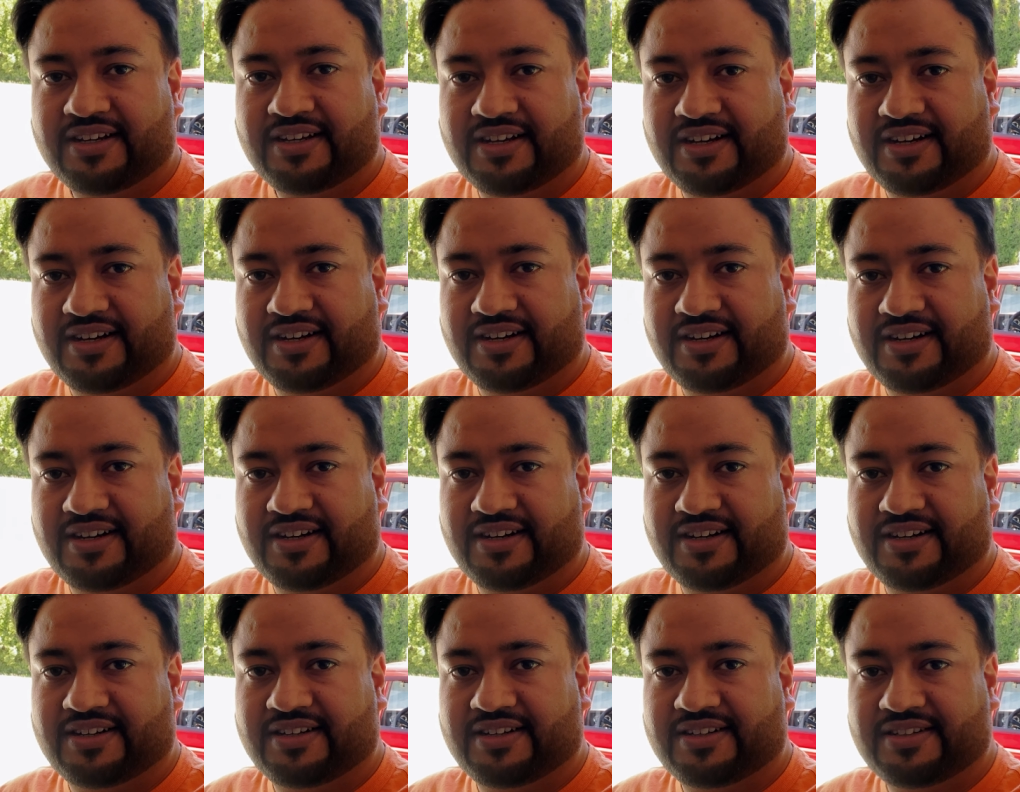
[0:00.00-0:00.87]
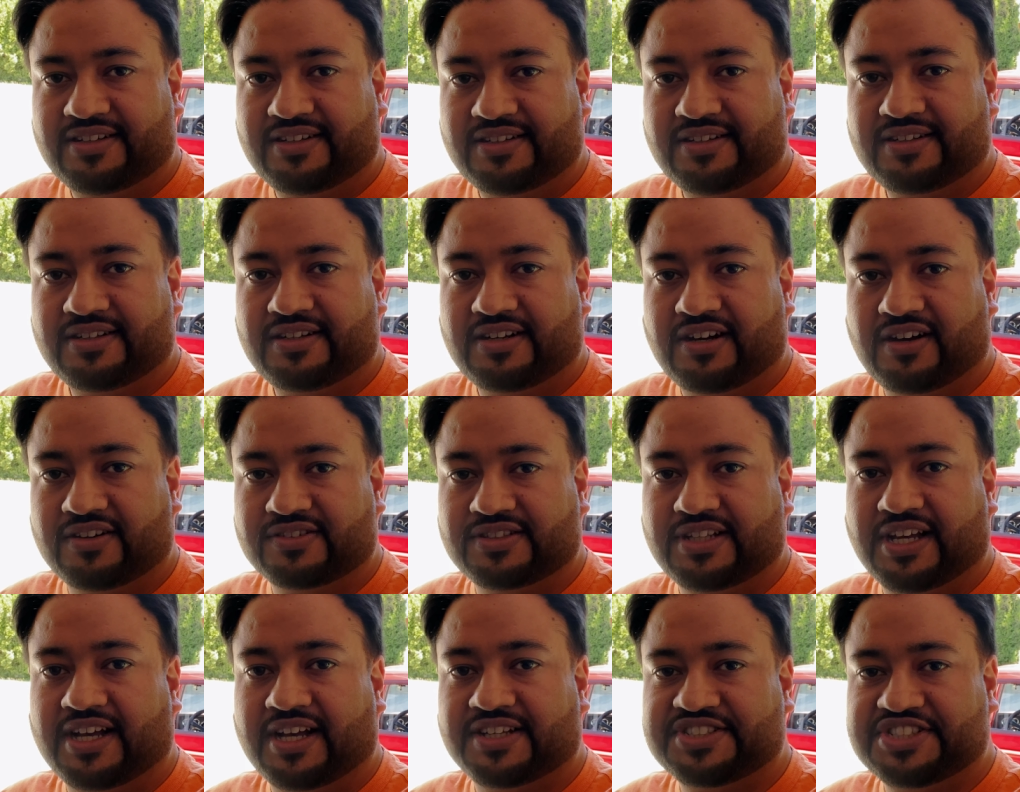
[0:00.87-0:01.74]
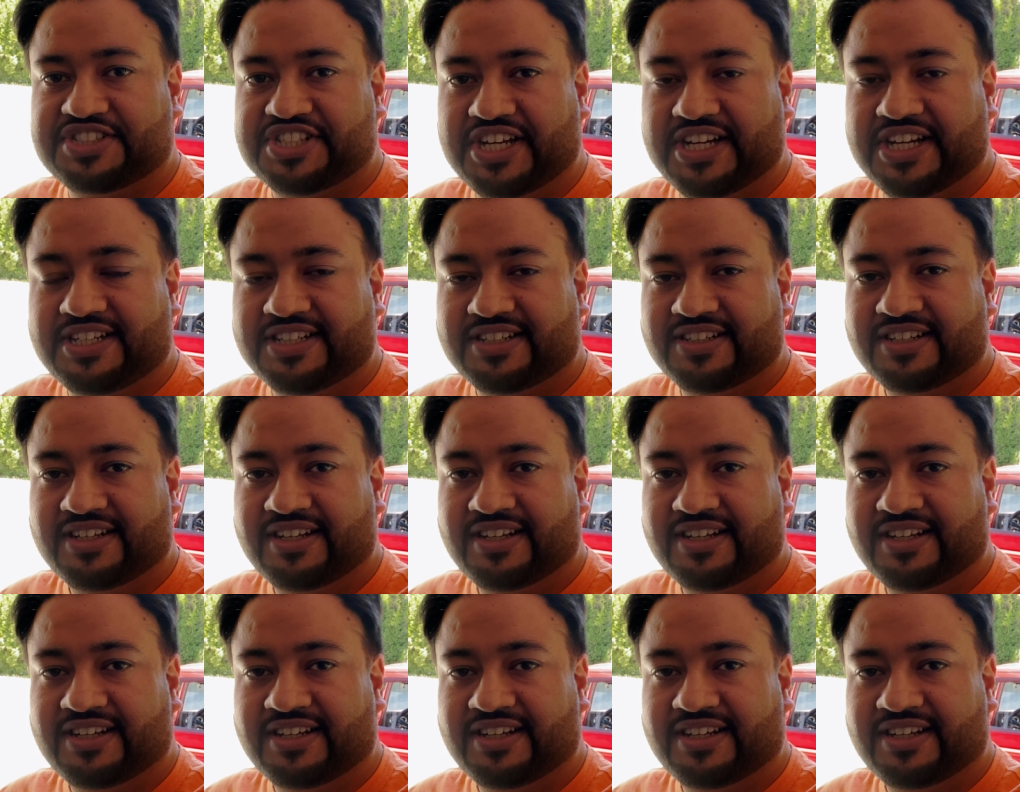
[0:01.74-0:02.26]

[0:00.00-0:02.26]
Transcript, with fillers: uh, on the seat